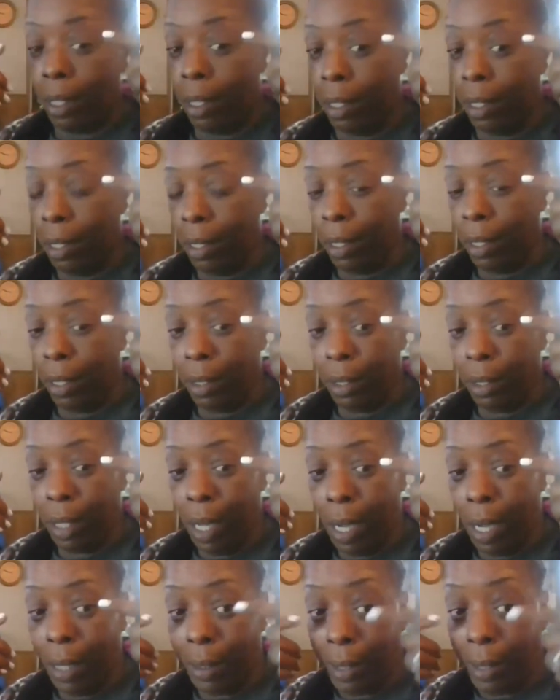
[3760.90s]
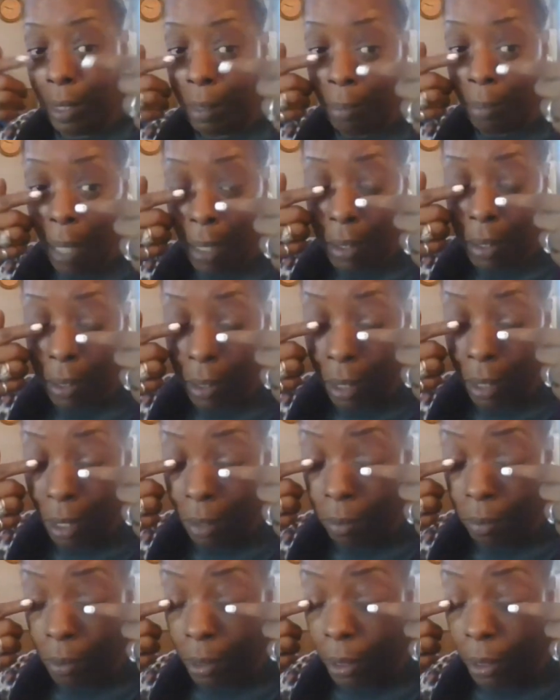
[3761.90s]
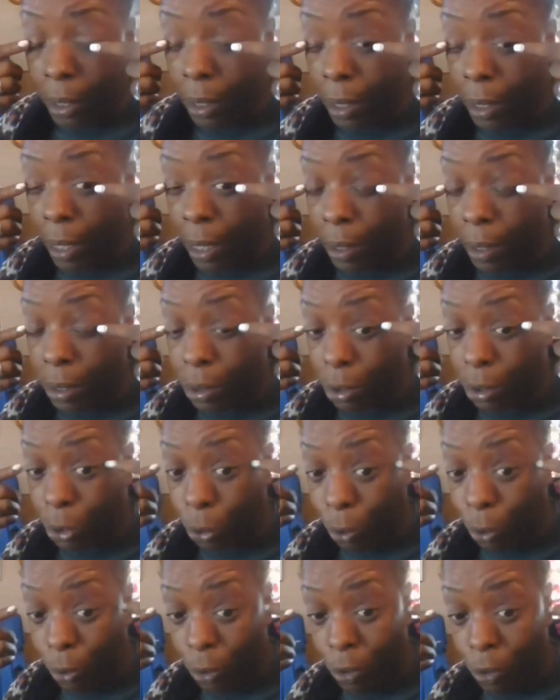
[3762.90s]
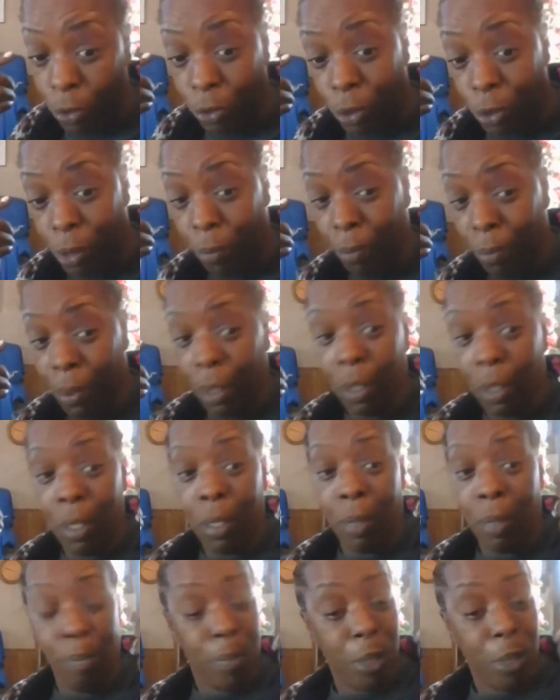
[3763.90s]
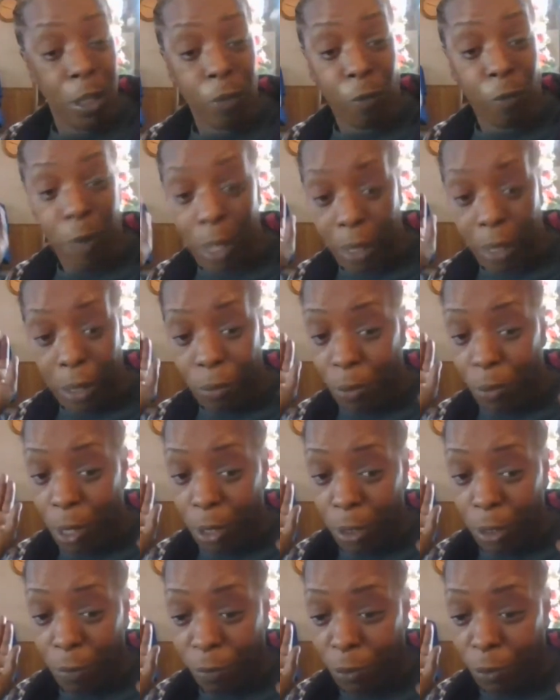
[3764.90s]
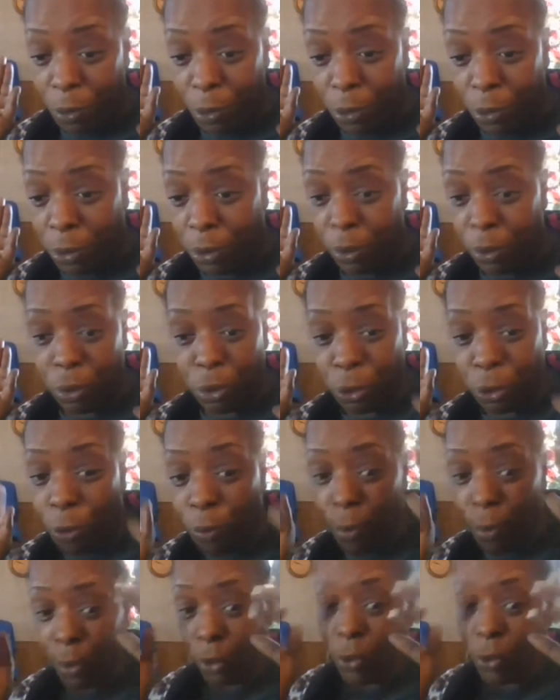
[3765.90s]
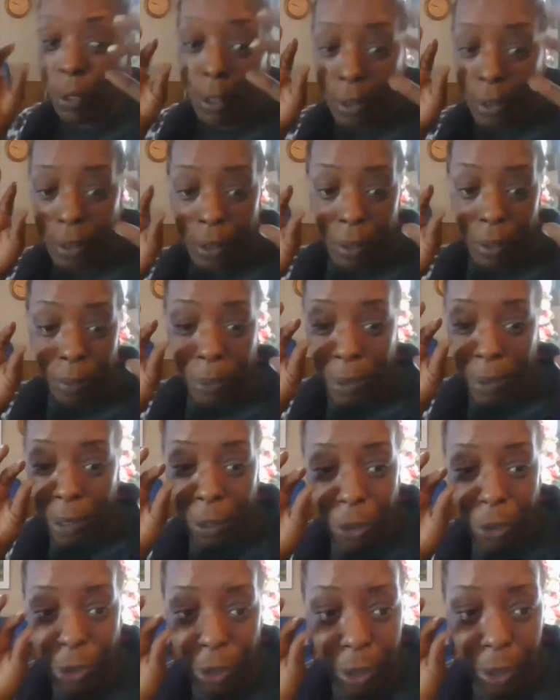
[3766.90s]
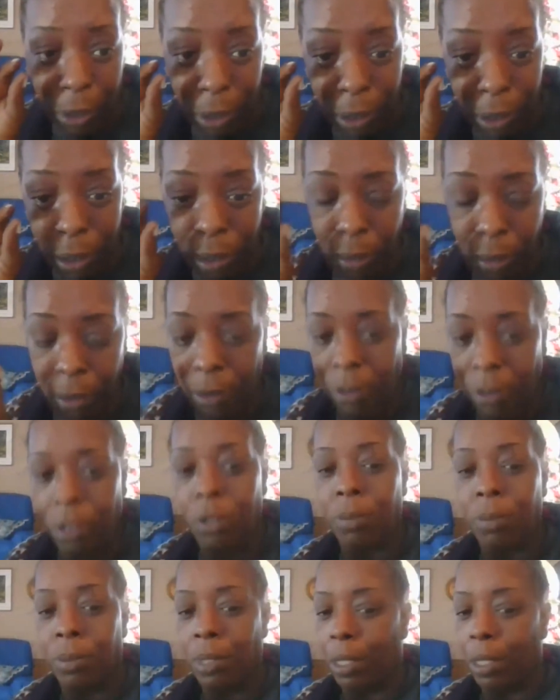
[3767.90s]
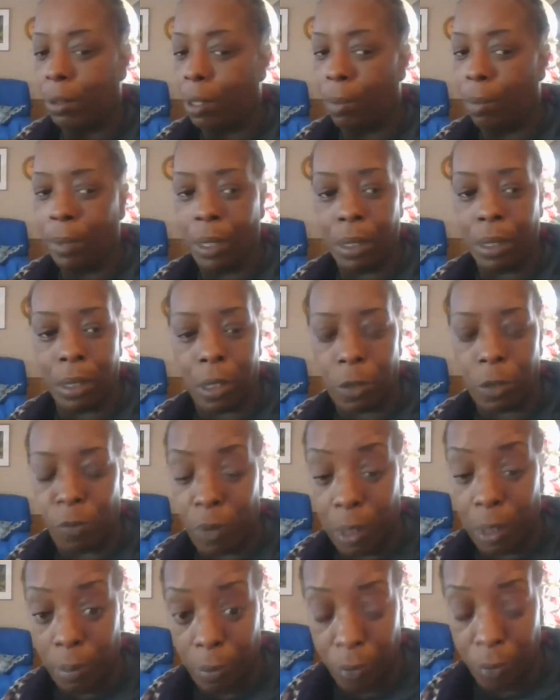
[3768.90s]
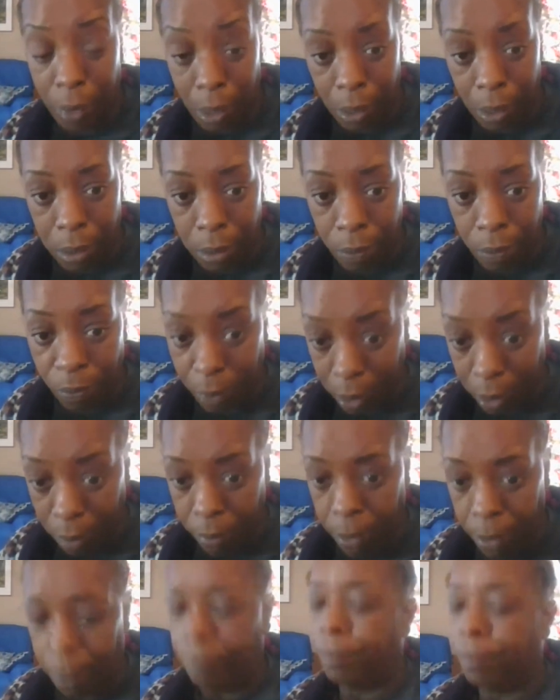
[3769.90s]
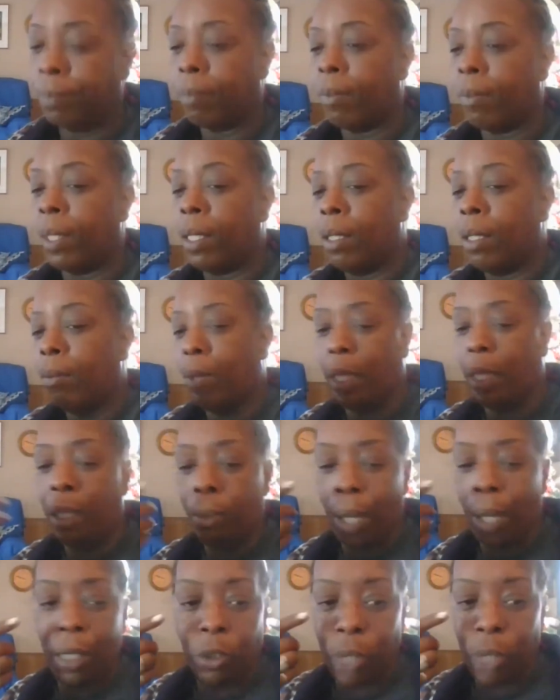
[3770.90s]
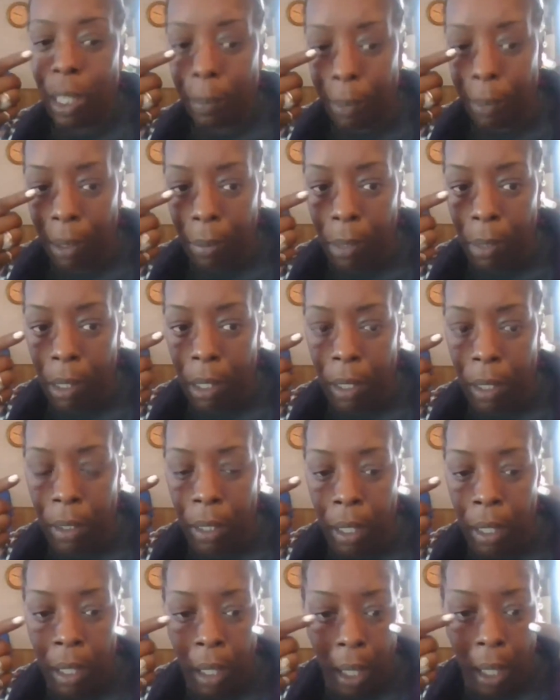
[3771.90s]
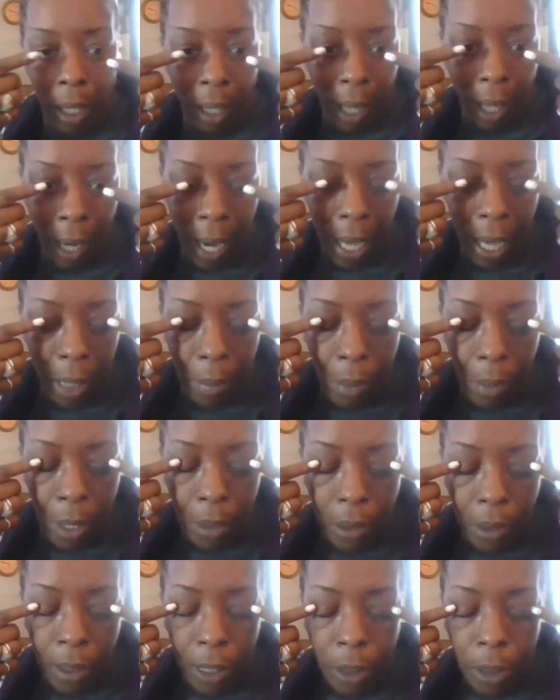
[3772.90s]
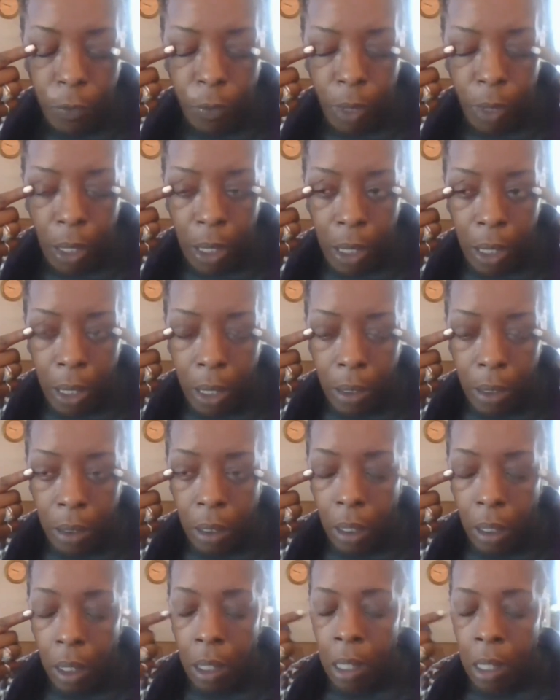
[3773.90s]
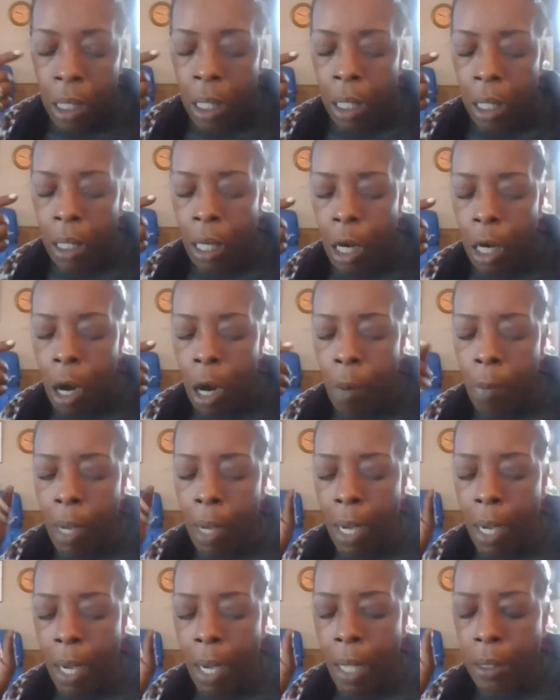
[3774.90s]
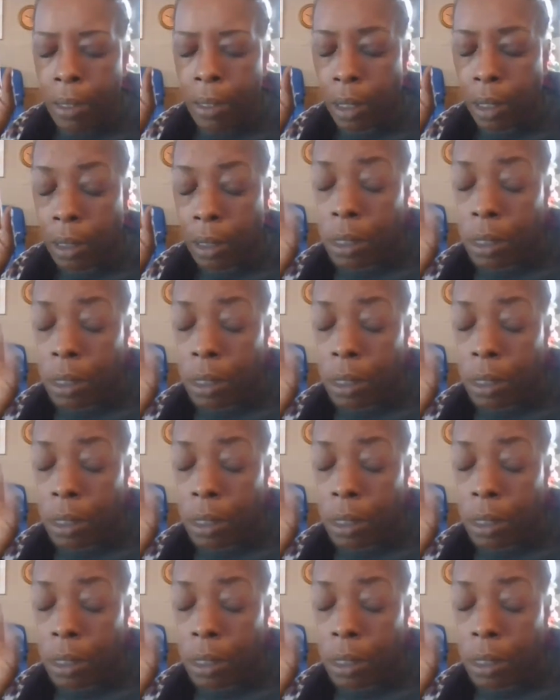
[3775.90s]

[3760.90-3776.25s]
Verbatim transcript: and I did it myself, looking at tutorials from Miss Fucking Wonderful to True Patricia putting their shit on. Excuse me, y'all. I don't mean to cuss. Forgive me for cussing. Forgive me. But anyway, I tried to put them on and I had them on just fine. And I opened my eyes and I